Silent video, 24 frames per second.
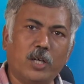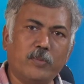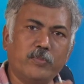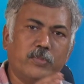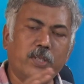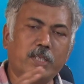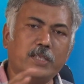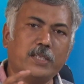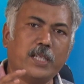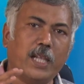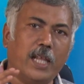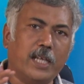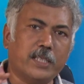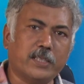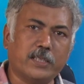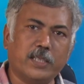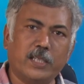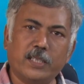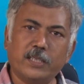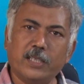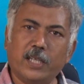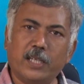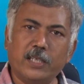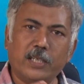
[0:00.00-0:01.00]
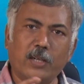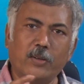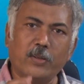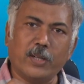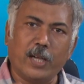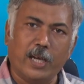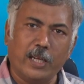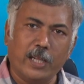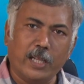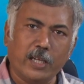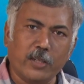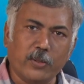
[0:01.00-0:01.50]
of these clusters are now
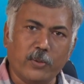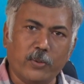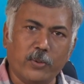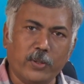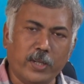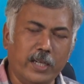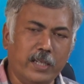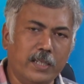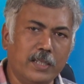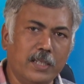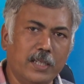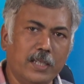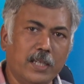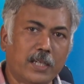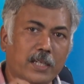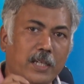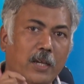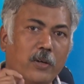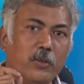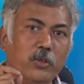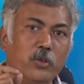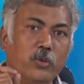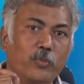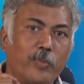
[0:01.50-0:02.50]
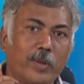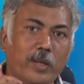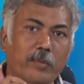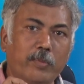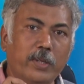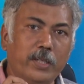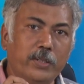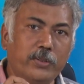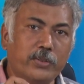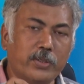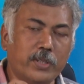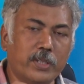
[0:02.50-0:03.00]
color coded now, you may
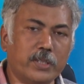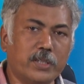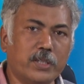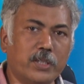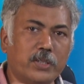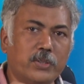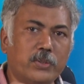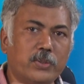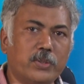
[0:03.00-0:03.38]
be interested